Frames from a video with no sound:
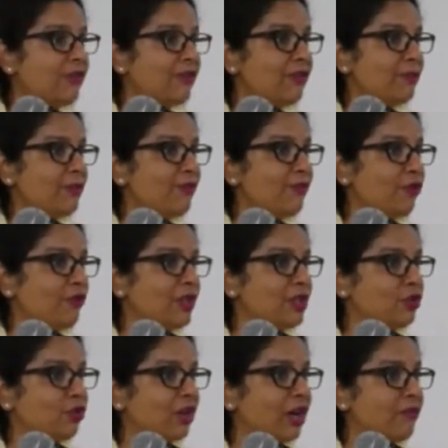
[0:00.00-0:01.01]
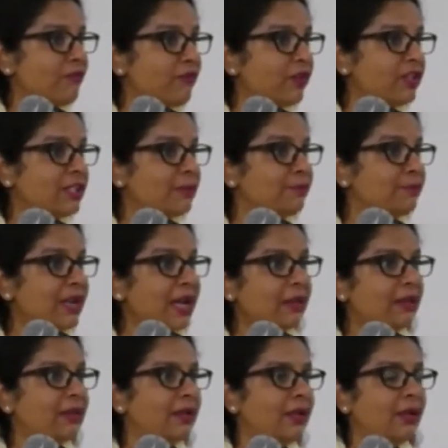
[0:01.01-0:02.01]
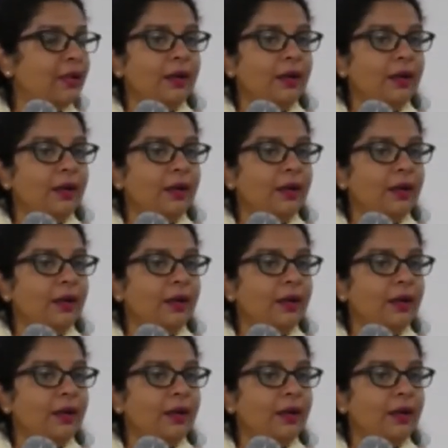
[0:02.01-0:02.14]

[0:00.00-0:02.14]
Even before we took our first breath,